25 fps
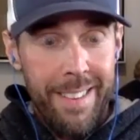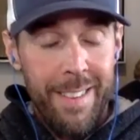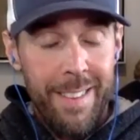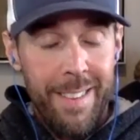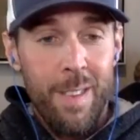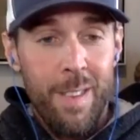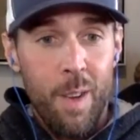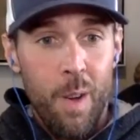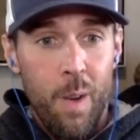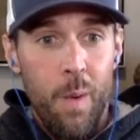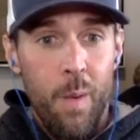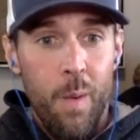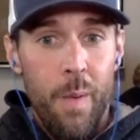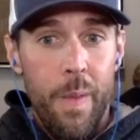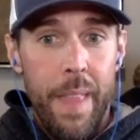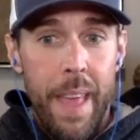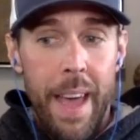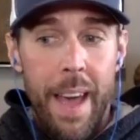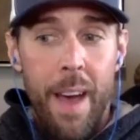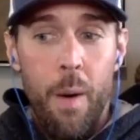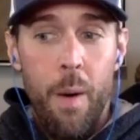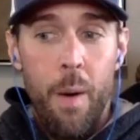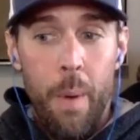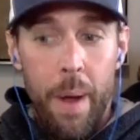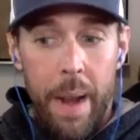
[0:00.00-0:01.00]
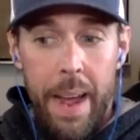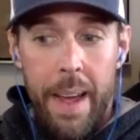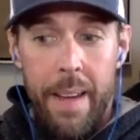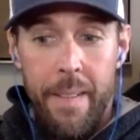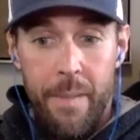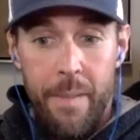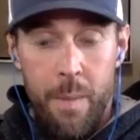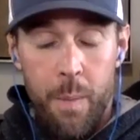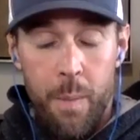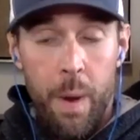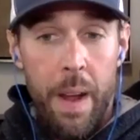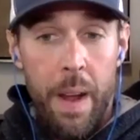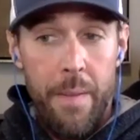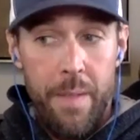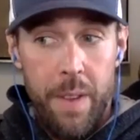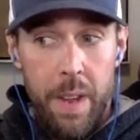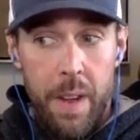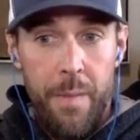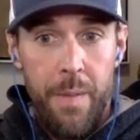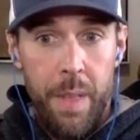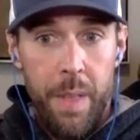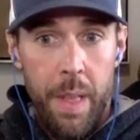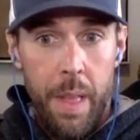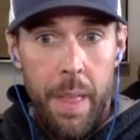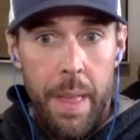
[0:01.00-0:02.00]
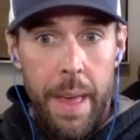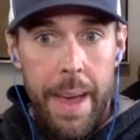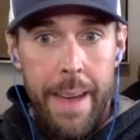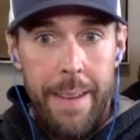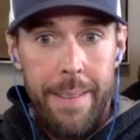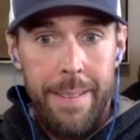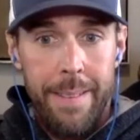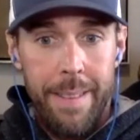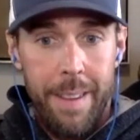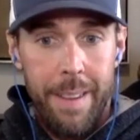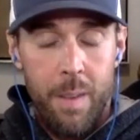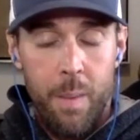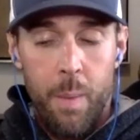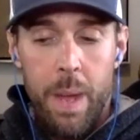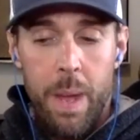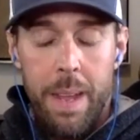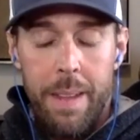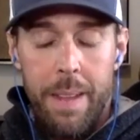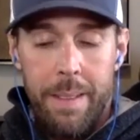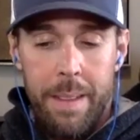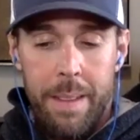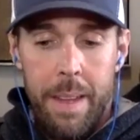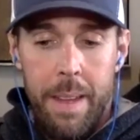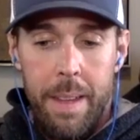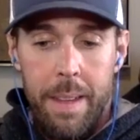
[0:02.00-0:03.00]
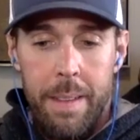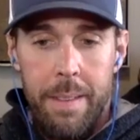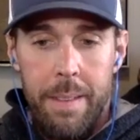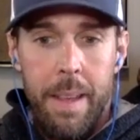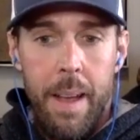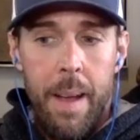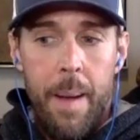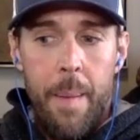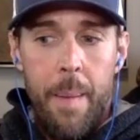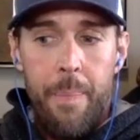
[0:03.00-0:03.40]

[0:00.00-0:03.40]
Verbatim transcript: And so now what I've what I've done for the last six weeks is